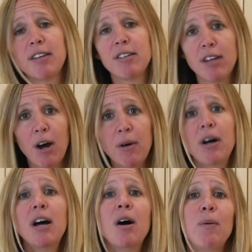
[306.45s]
So
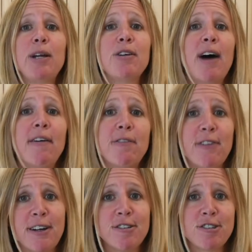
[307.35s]
we do have
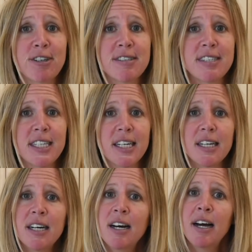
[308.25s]
flood insurance here.
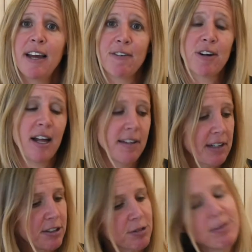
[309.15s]
If you're not
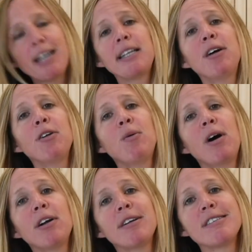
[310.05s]
living directly on the
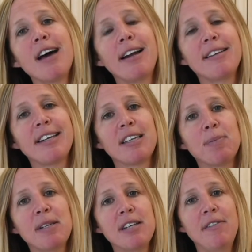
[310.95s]
water, it's not as
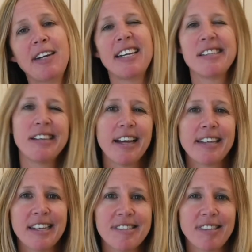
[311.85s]
expensive and it's not
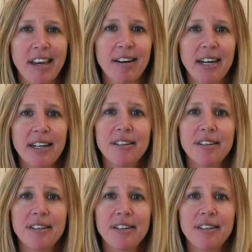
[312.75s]
that scary.